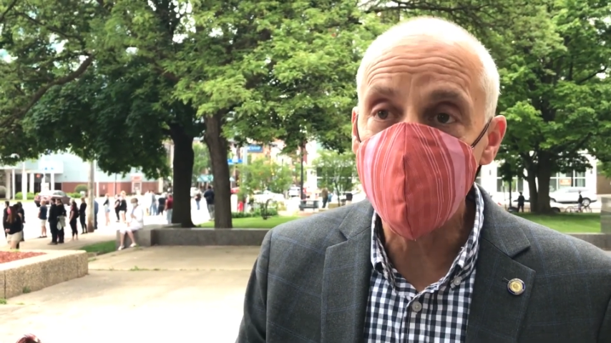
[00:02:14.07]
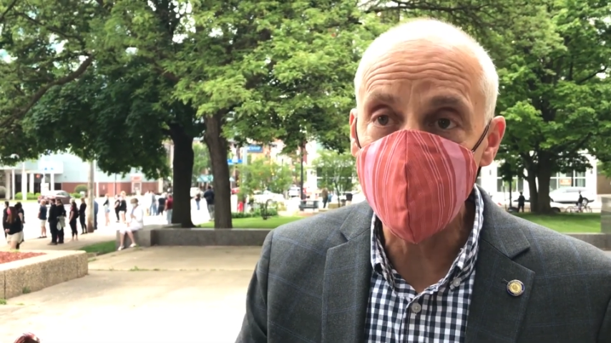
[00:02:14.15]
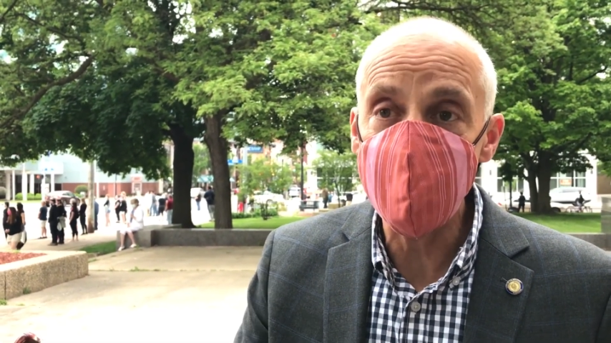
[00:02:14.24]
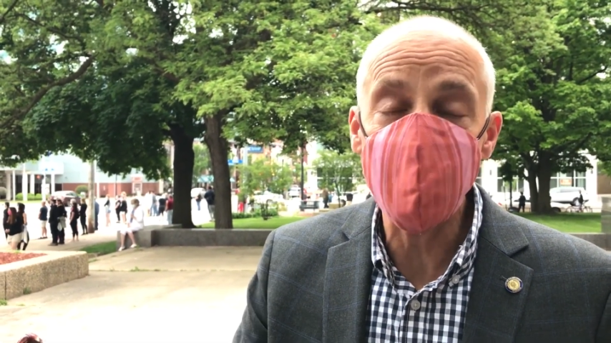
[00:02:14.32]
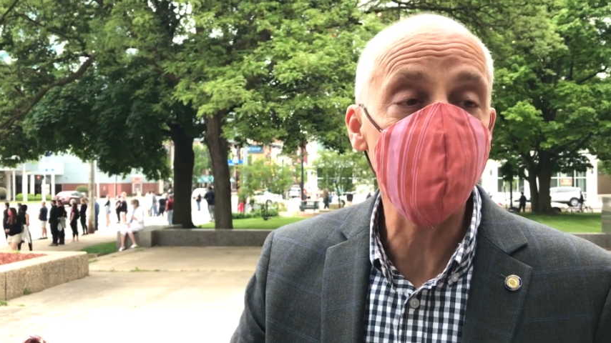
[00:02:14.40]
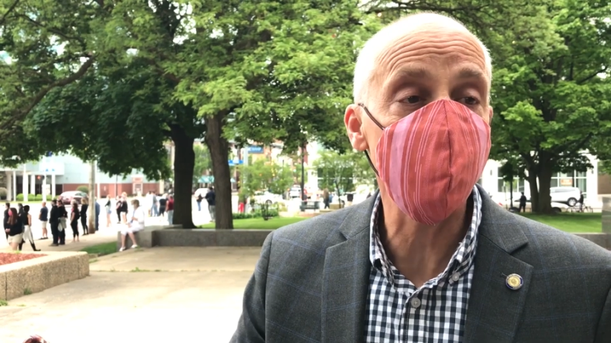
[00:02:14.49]

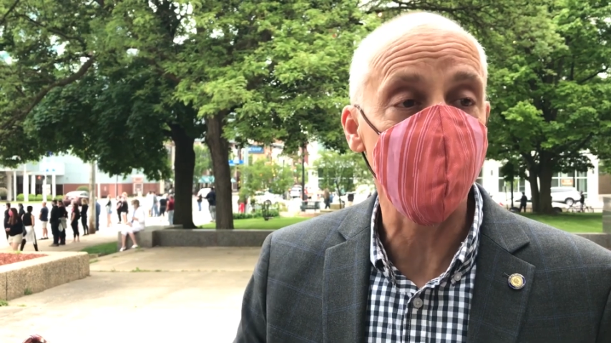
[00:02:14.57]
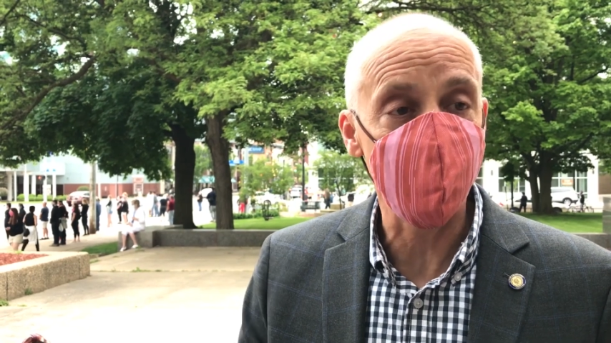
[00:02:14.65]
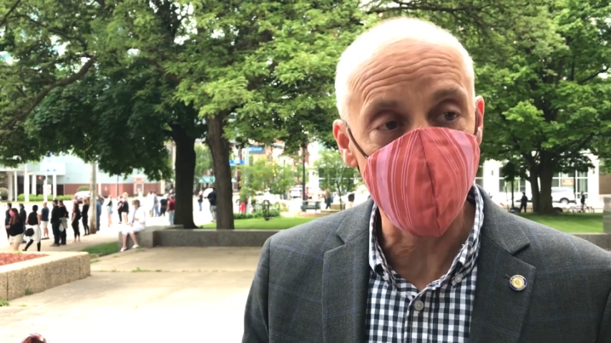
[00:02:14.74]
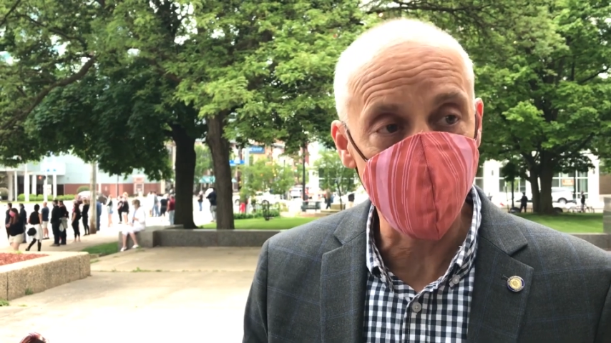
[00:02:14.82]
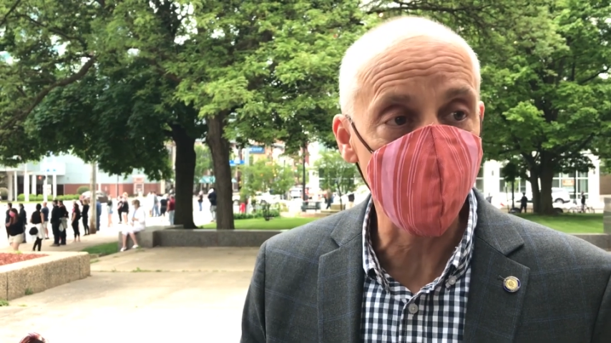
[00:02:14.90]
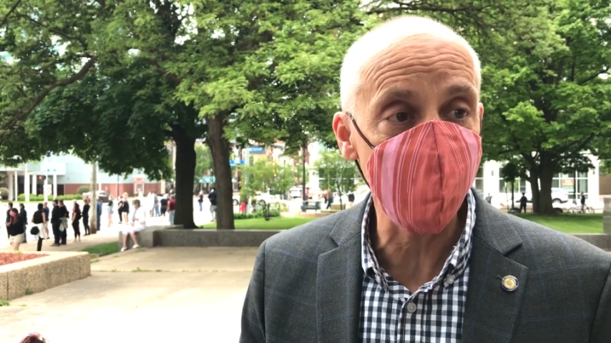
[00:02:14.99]
please
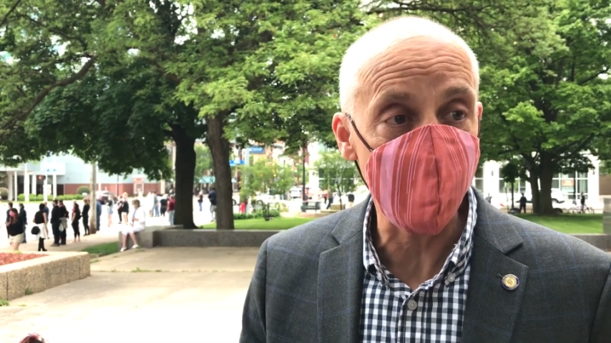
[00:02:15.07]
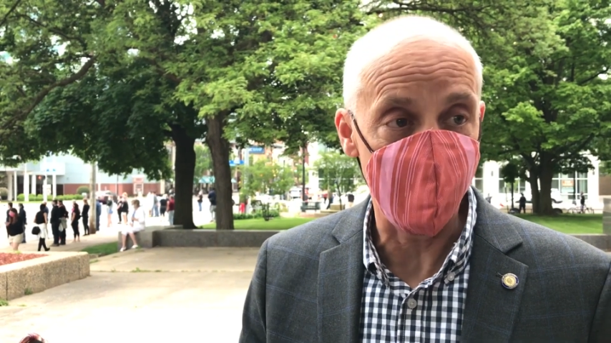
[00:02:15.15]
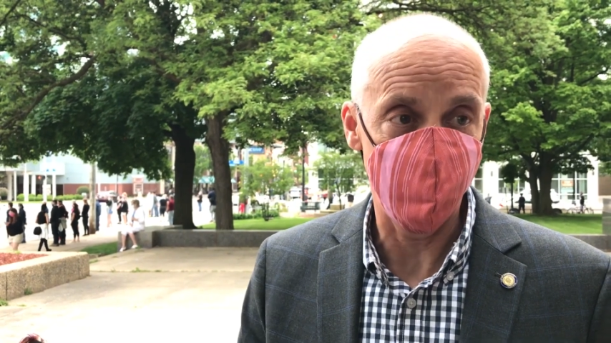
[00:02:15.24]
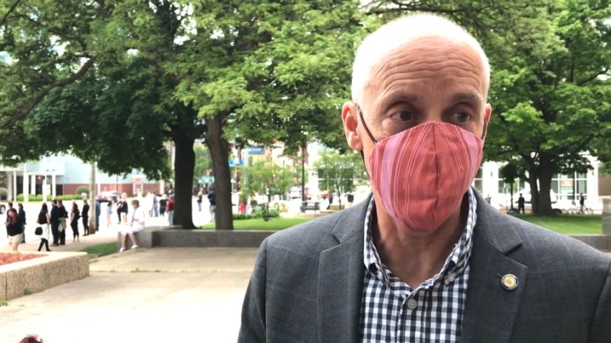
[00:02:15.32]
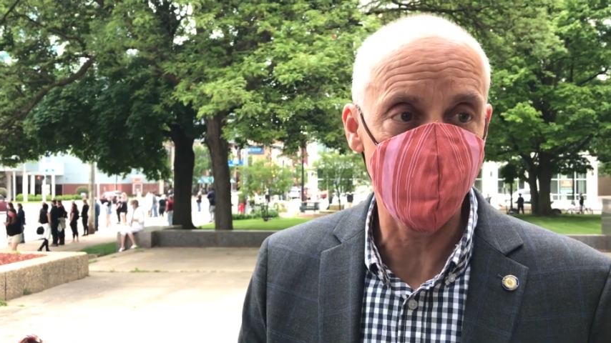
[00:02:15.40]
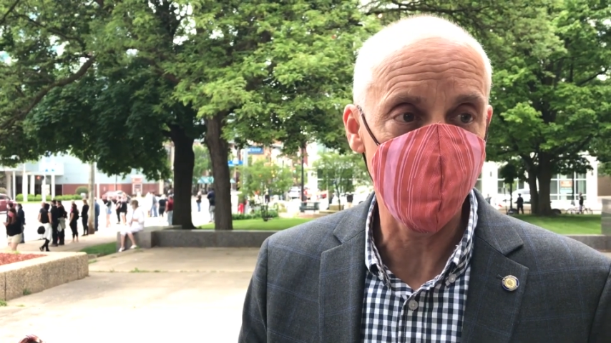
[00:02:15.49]
support
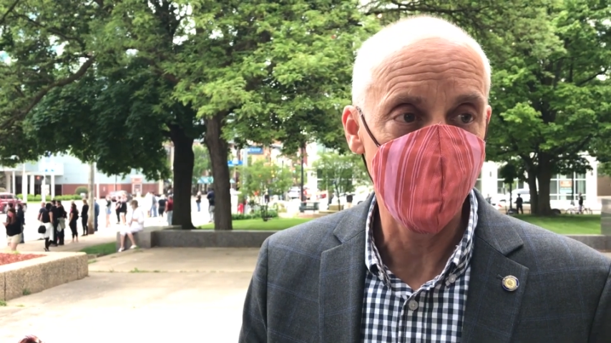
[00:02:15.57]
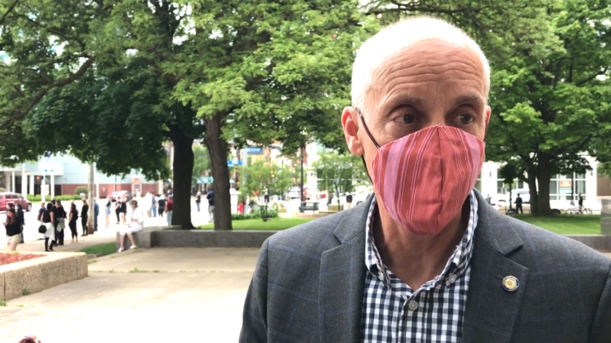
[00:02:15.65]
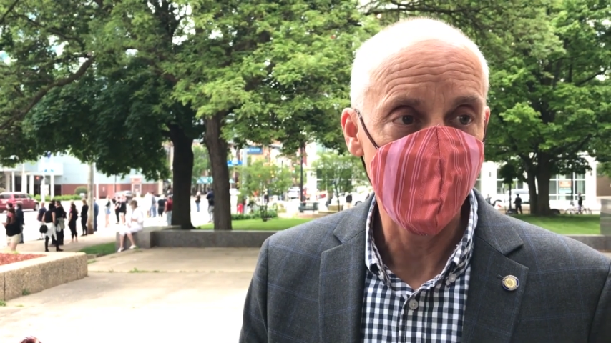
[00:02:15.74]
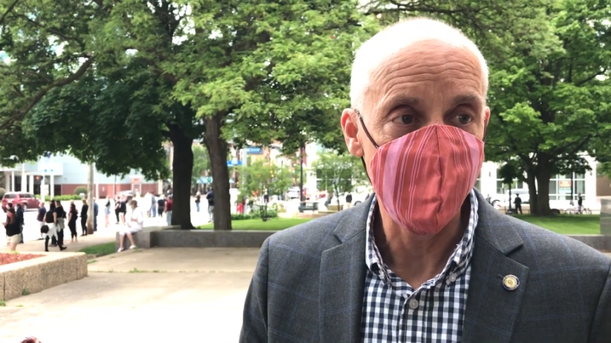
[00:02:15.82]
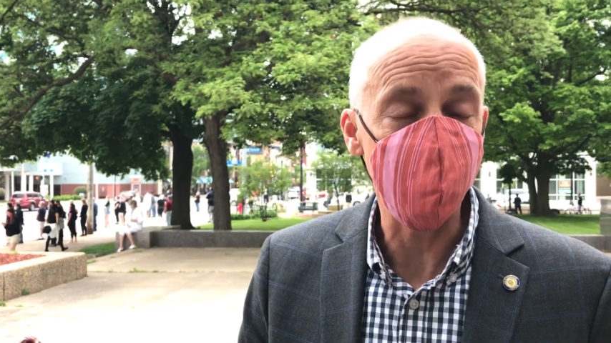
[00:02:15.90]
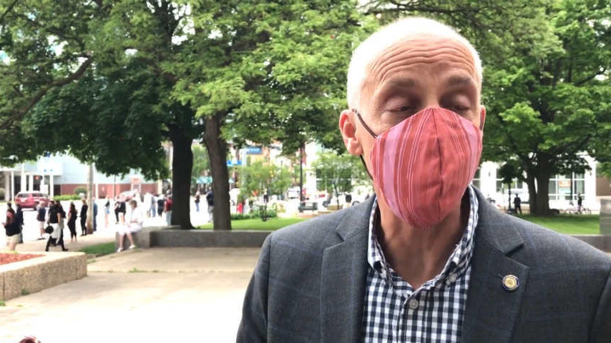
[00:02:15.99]
us
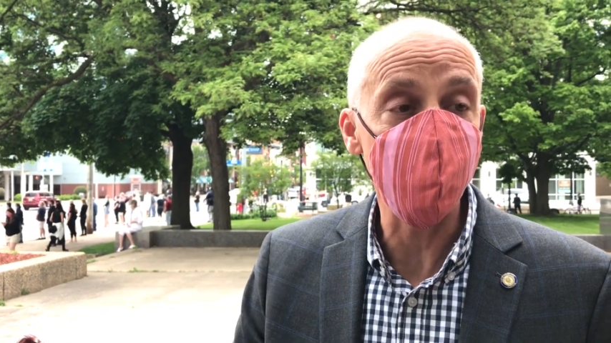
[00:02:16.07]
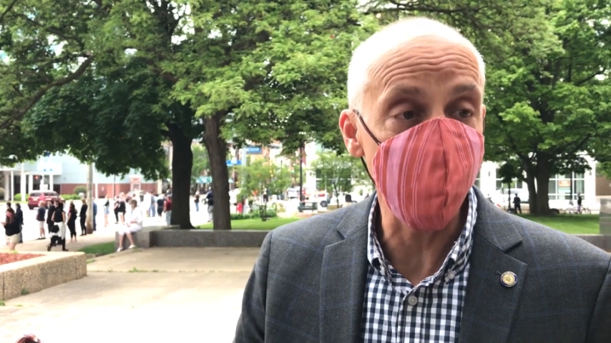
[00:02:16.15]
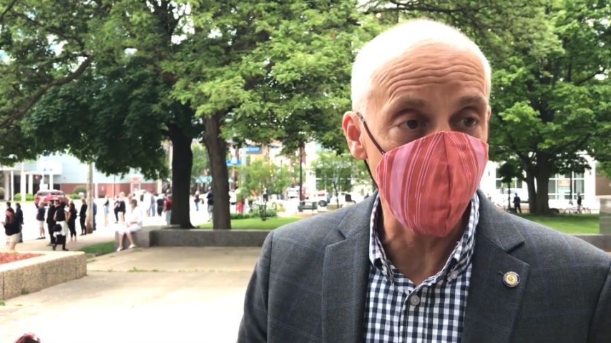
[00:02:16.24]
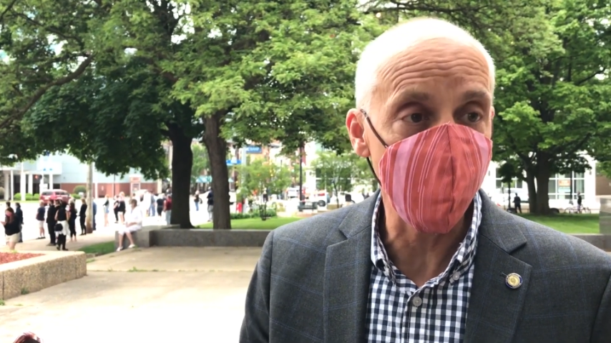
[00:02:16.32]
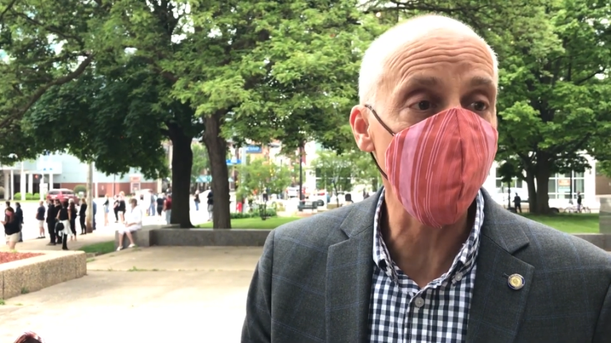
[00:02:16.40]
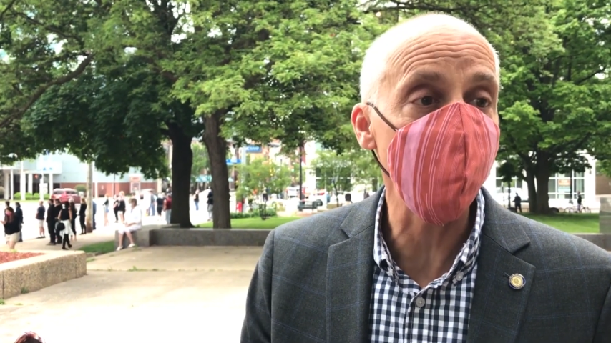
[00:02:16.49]
to do
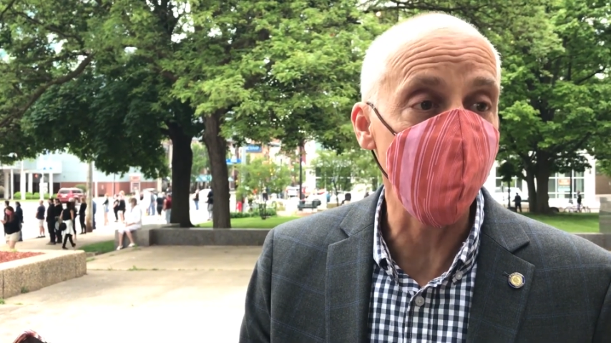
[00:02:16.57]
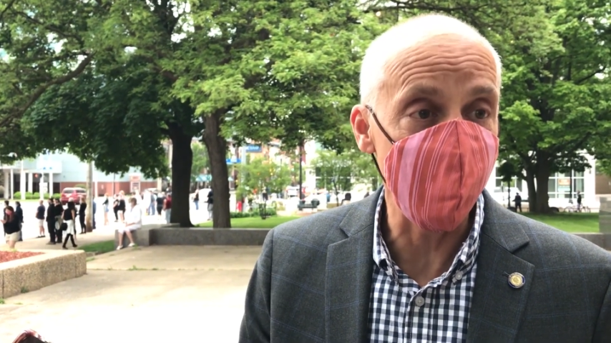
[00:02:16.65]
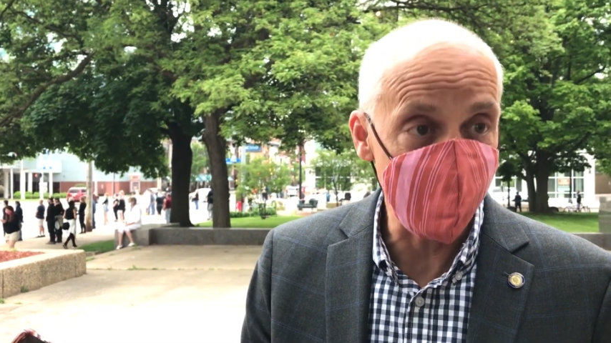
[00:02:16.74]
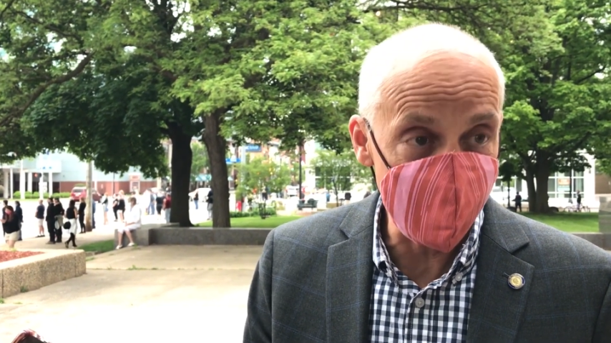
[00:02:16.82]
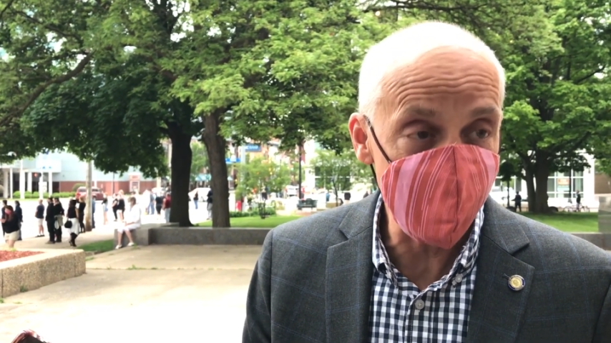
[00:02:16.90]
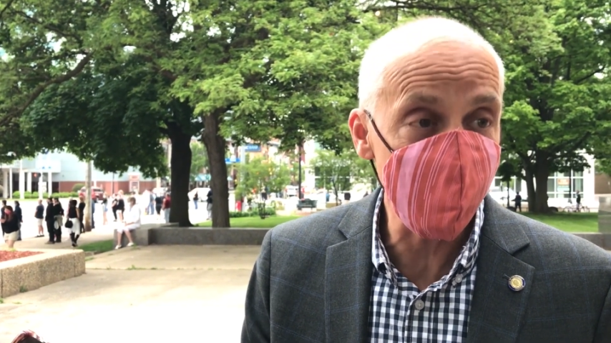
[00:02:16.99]
the work we
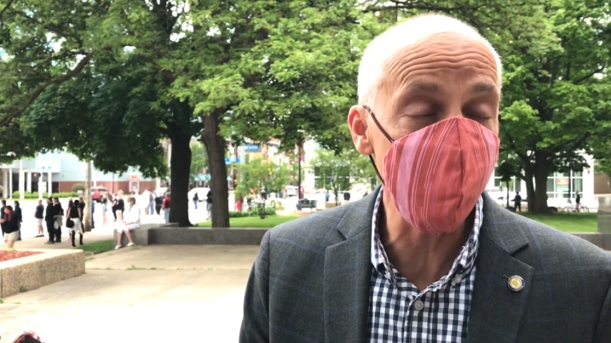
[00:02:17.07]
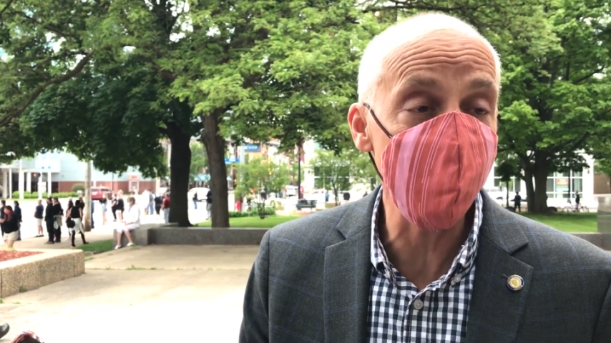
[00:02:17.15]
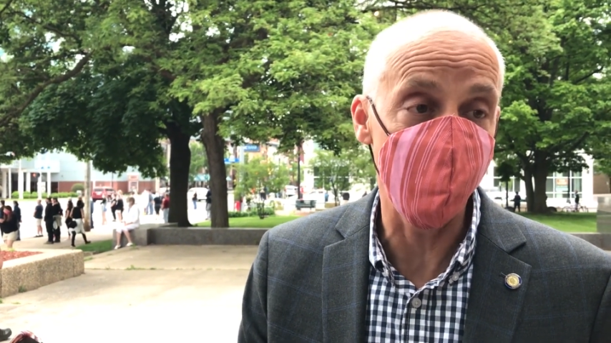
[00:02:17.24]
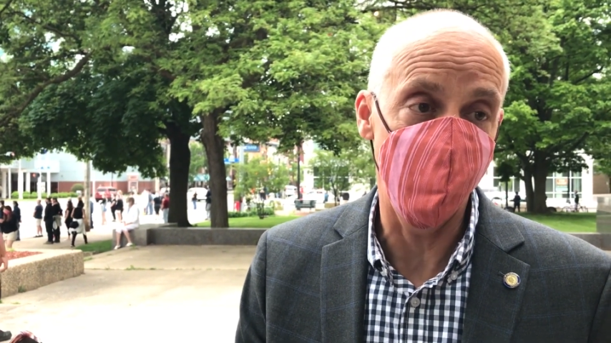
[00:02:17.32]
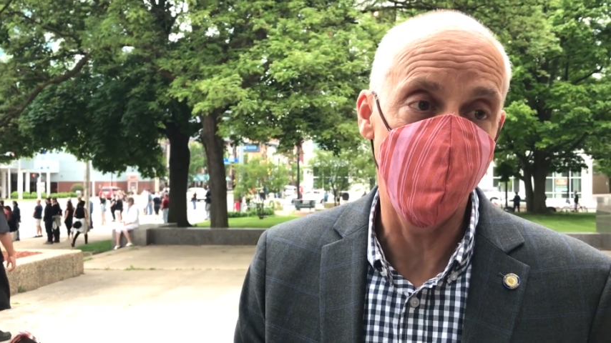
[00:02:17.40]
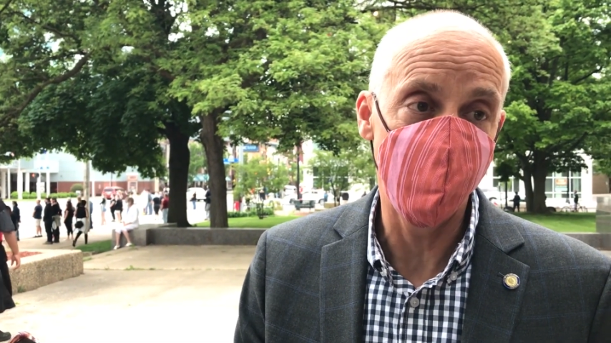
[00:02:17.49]
need to do.